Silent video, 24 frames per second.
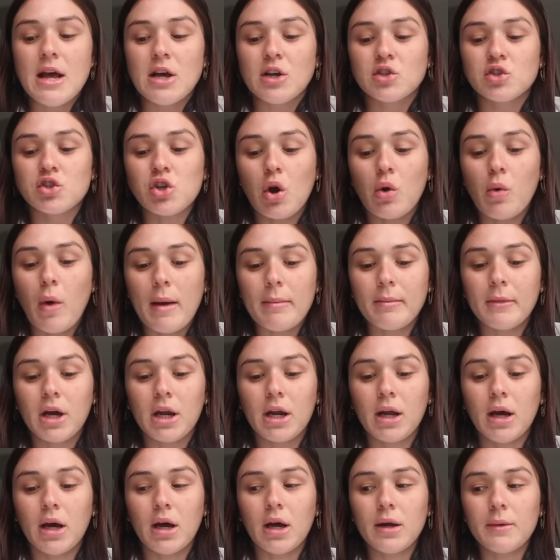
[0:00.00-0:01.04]
So I'm
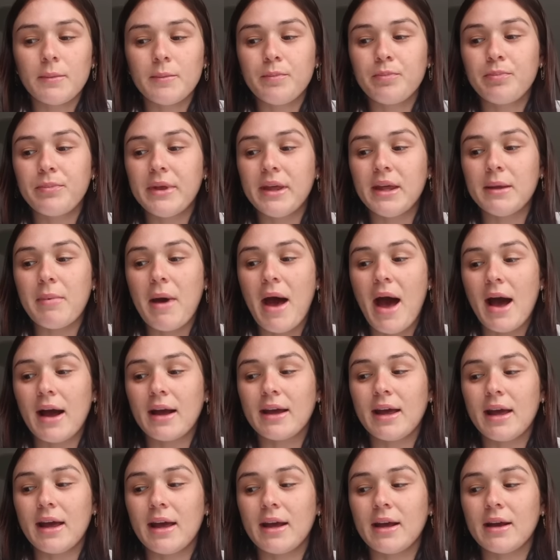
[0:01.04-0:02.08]
gonna be
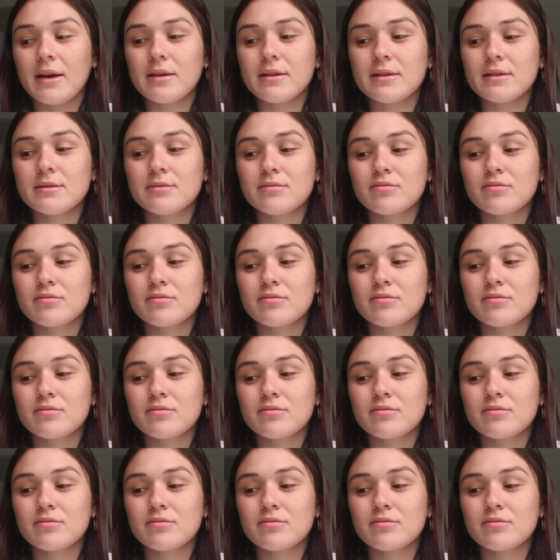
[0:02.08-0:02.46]
packing